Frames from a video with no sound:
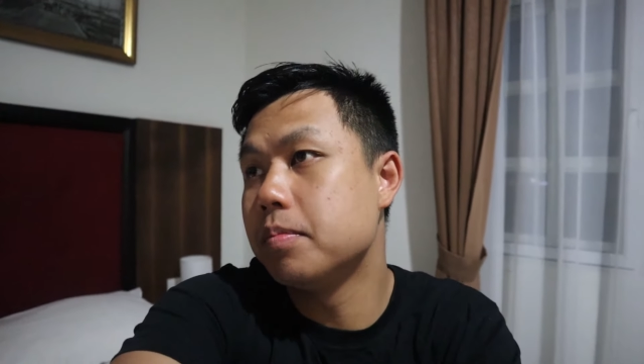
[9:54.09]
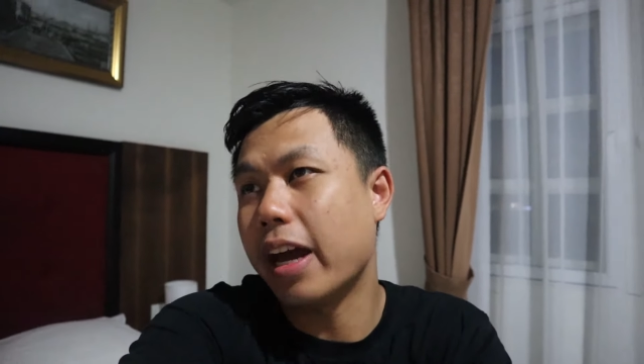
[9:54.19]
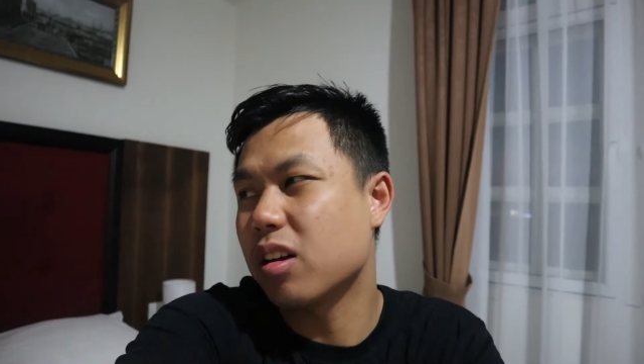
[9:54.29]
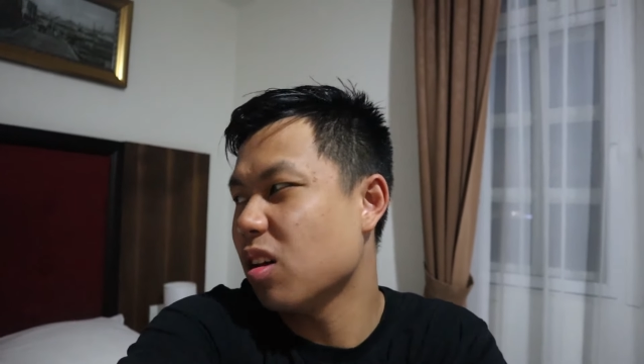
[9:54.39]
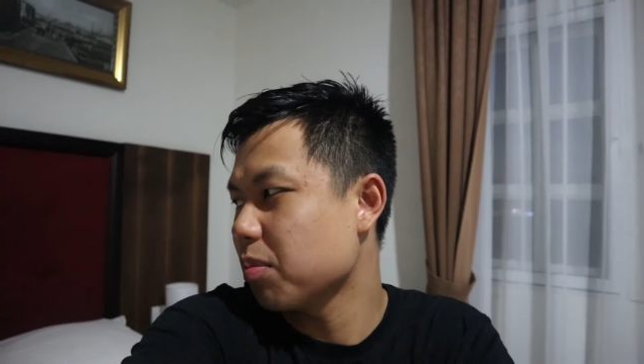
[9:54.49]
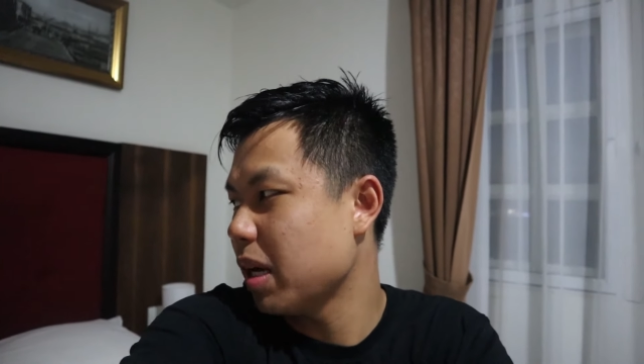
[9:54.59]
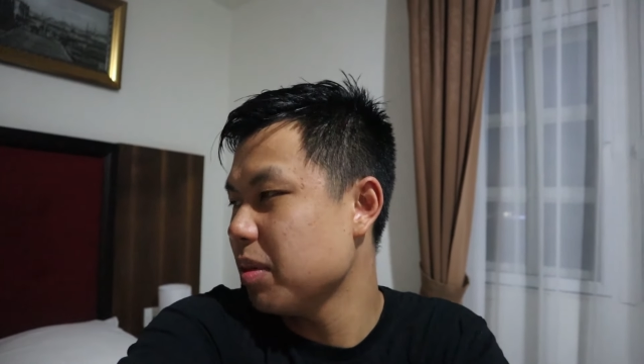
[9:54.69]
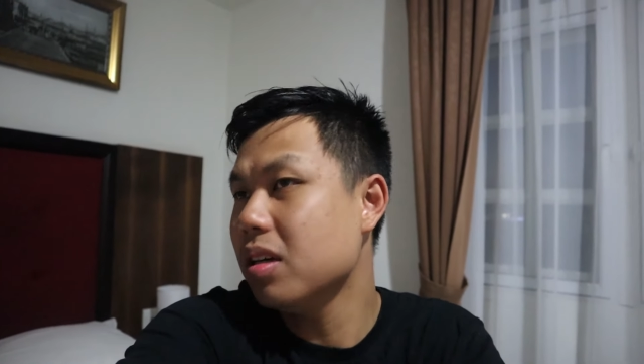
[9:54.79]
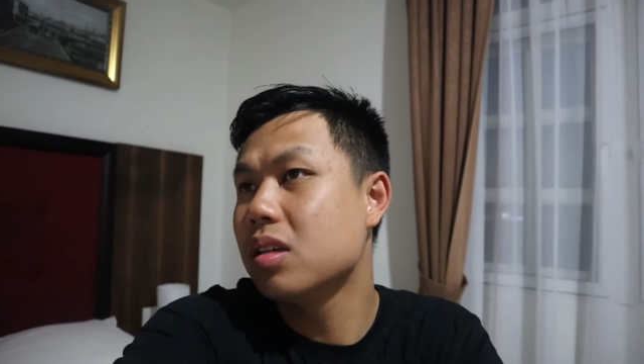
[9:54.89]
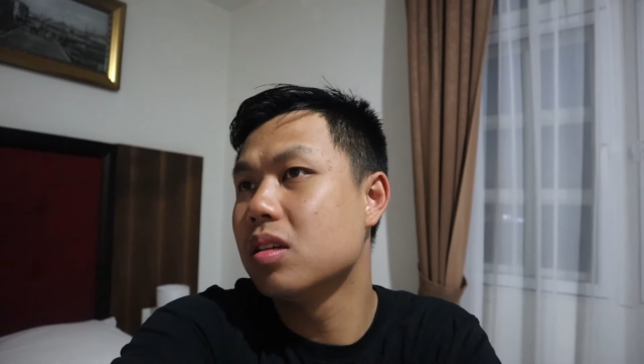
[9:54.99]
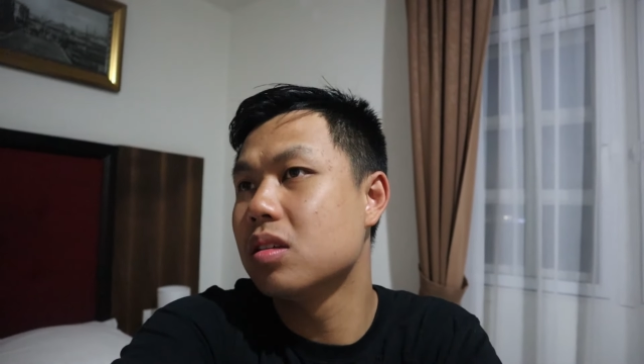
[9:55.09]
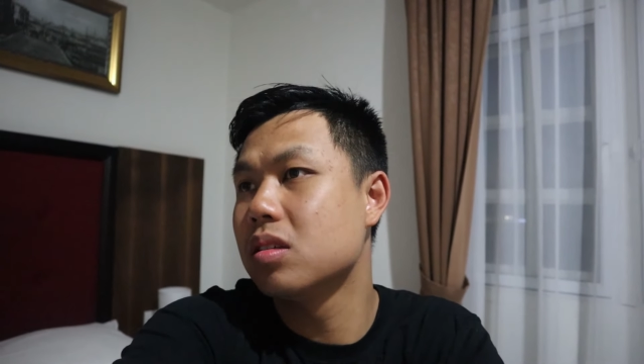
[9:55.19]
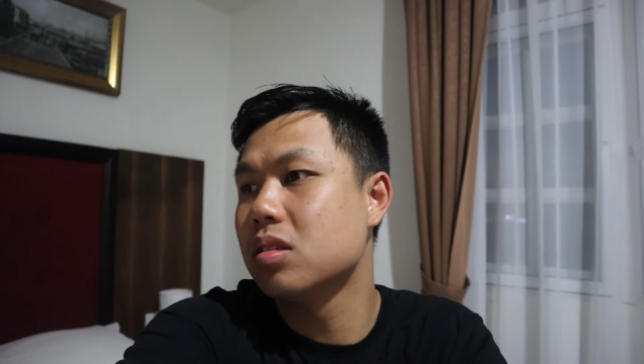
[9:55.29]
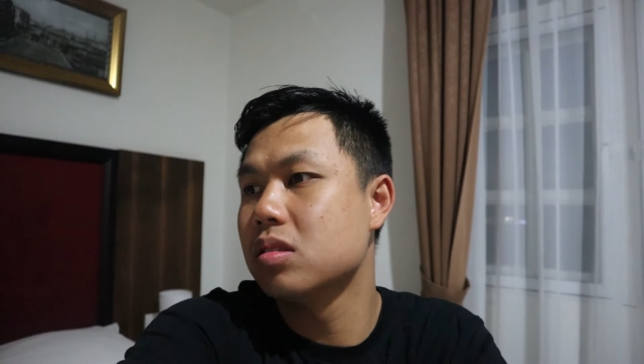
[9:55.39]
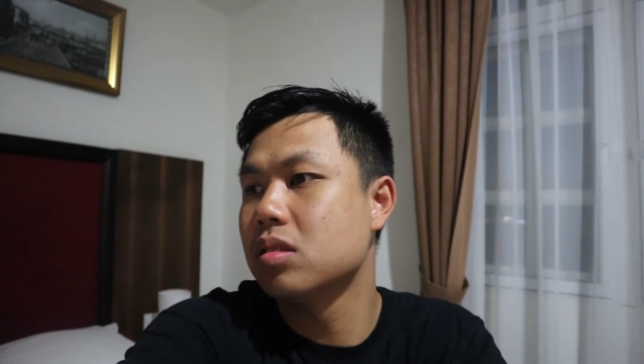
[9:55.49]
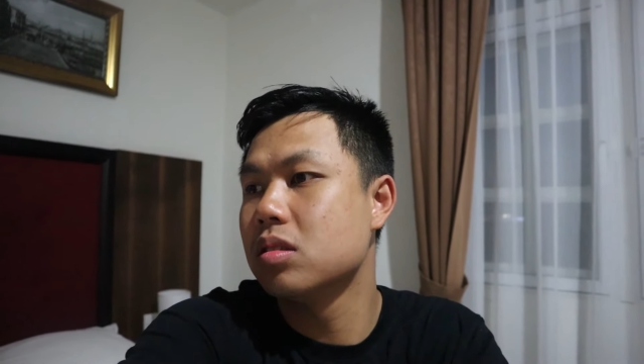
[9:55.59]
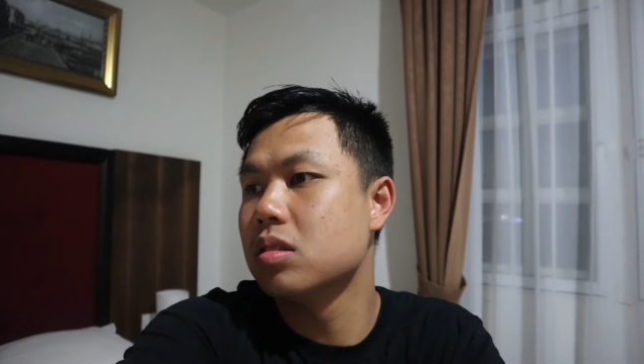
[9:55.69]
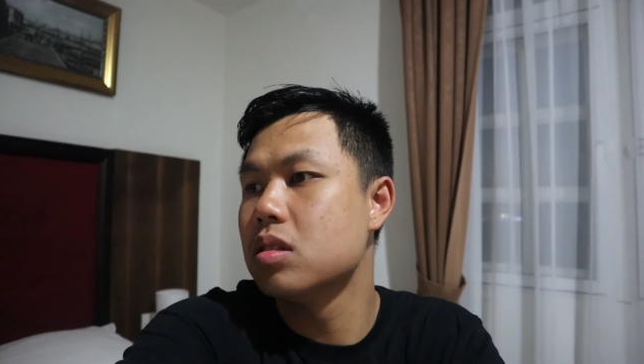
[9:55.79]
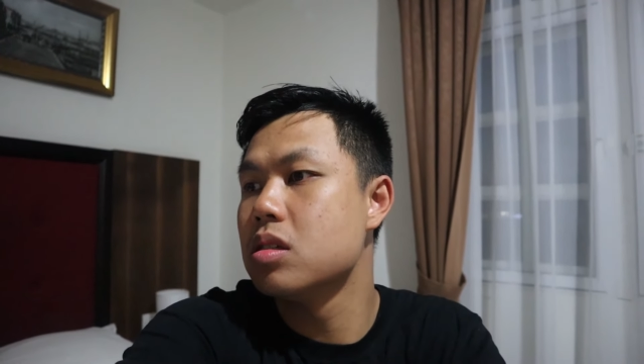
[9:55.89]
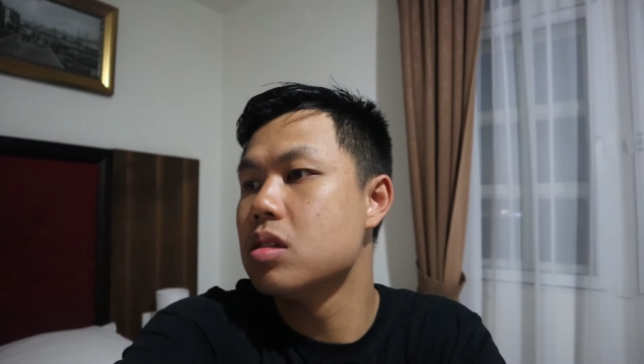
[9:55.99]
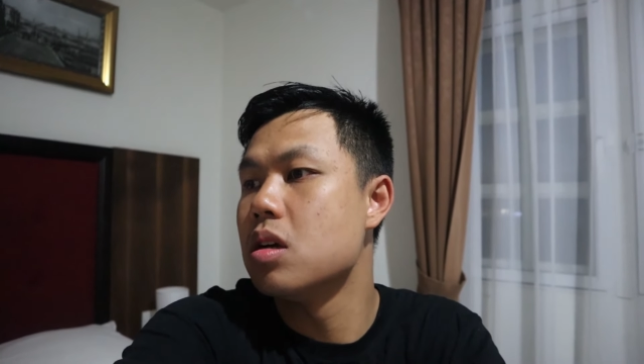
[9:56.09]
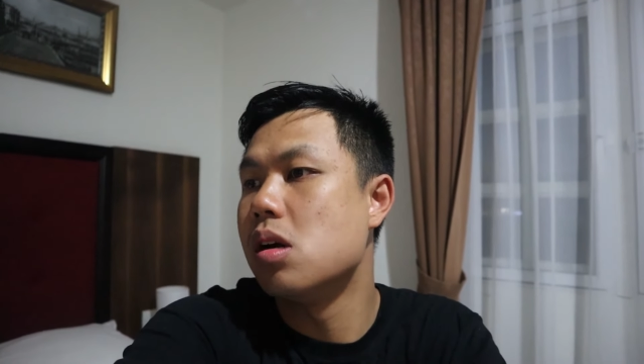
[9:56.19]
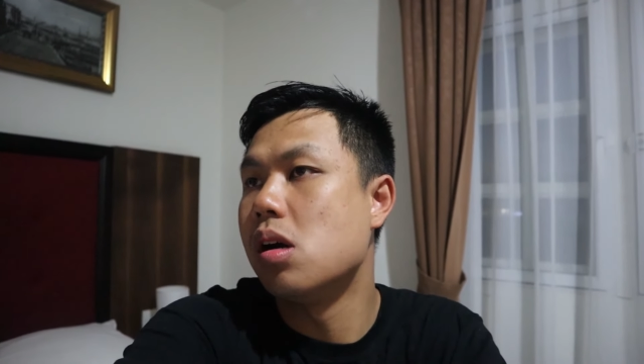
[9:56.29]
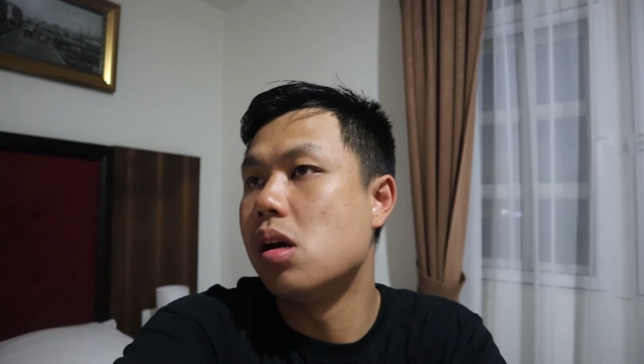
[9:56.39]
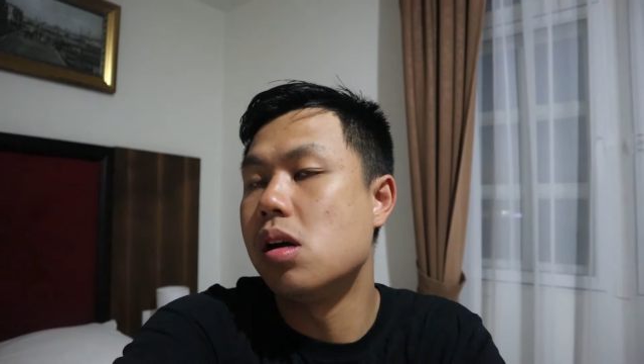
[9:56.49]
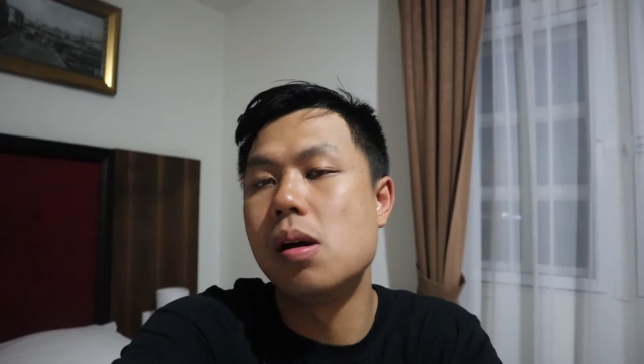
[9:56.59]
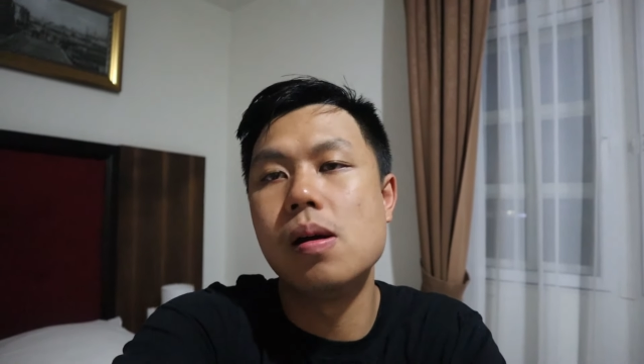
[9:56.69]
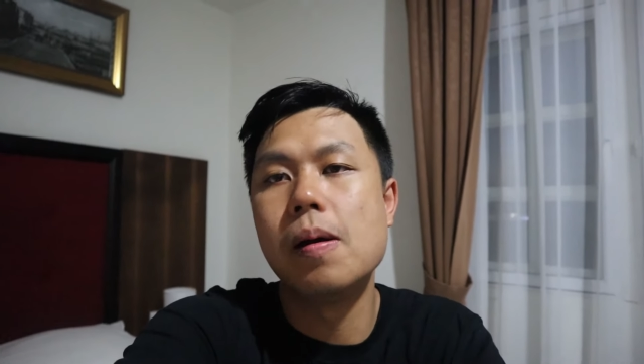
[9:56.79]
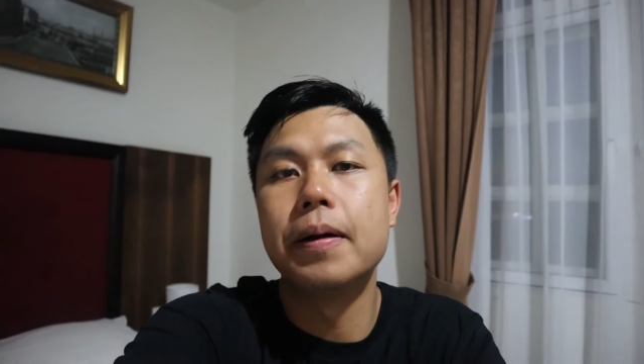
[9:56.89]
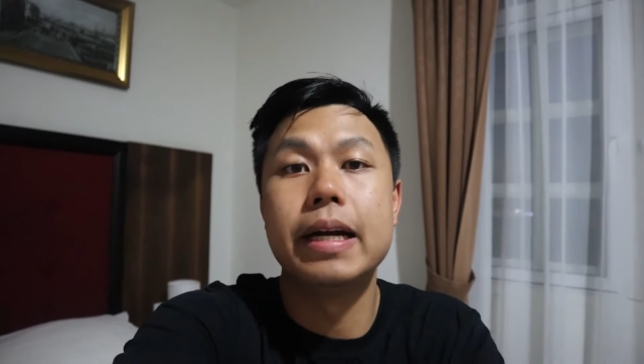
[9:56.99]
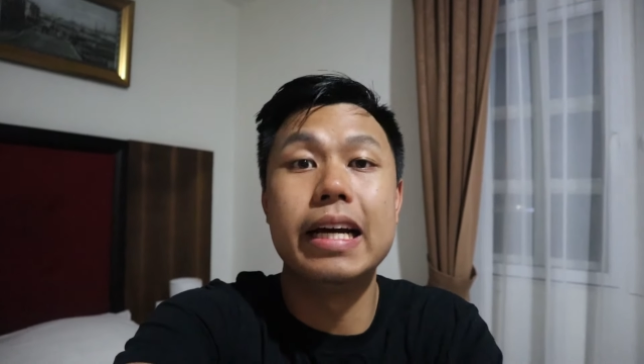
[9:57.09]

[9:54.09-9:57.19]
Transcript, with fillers: 8 o'clock maybe? 7, 8, uh, yeah, 8.